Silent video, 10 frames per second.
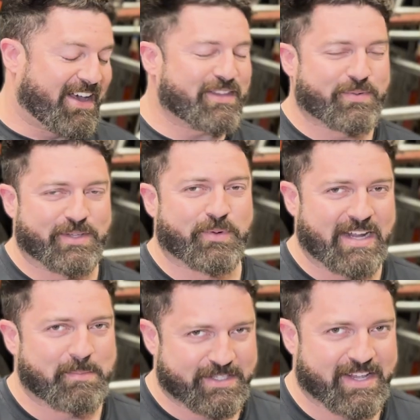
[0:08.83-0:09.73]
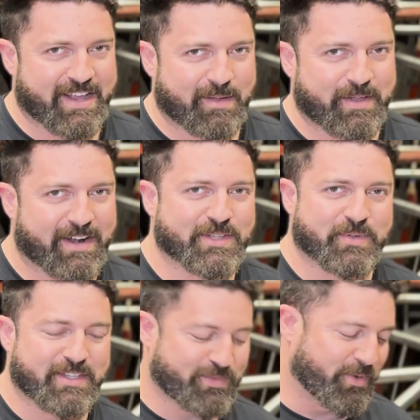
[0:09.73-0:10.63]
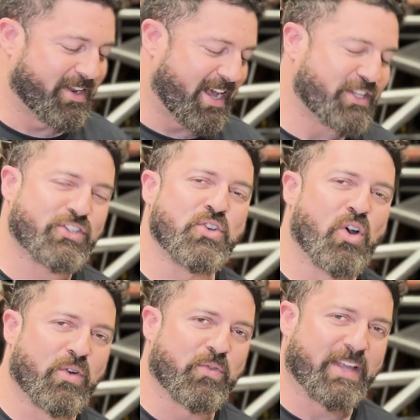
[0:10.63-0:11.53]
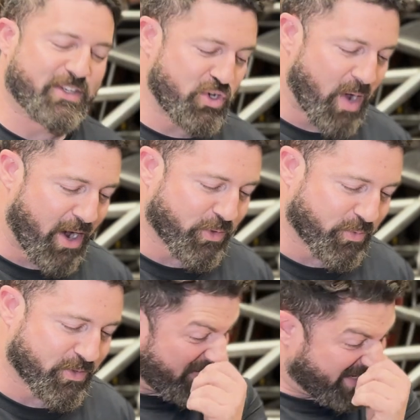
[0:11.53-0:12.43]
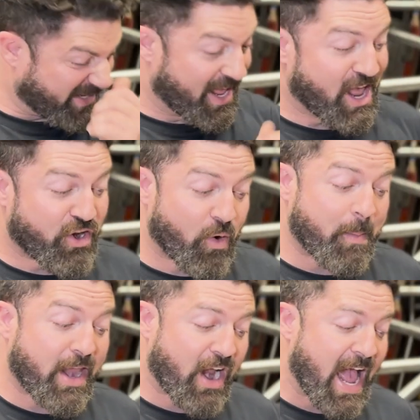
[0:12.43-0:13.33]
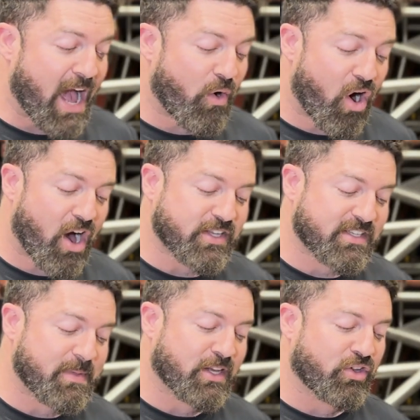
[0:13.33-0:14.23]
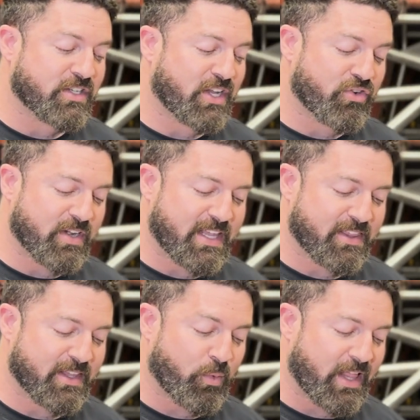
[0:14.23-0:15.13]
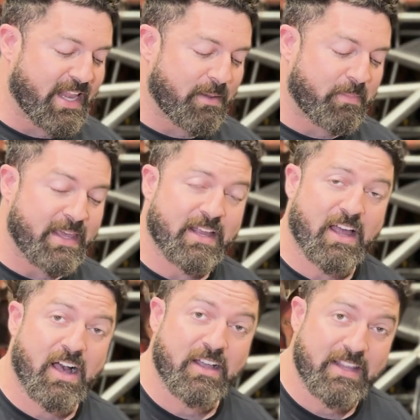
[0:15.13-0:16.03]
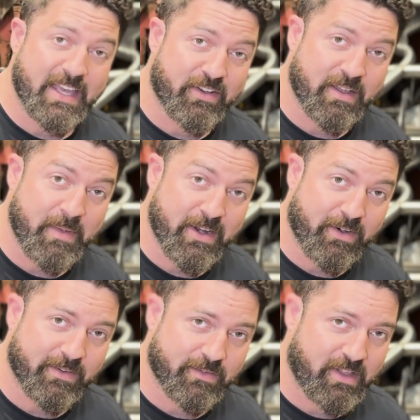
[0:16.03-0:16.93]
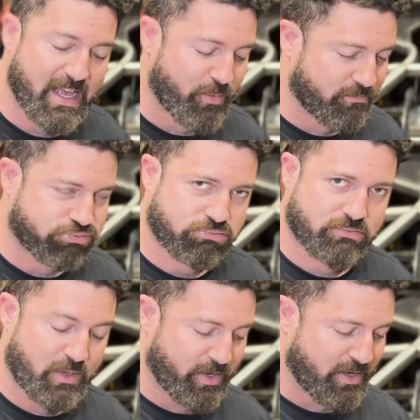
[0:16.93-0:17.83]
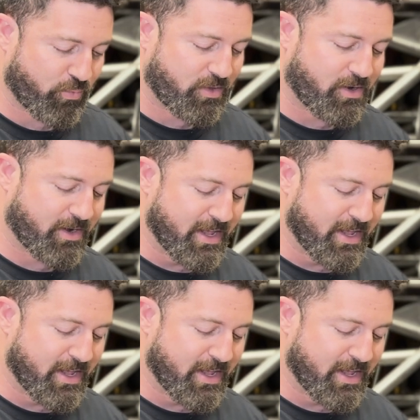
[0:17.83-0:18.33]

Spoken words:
This one got me sad, I'll be honest with you. This is when I stewed over for like 2 hours with this. So it says, no matter how awesome it looks underneath, it will end up being an ugly El Camino. Well, that one hit real hard.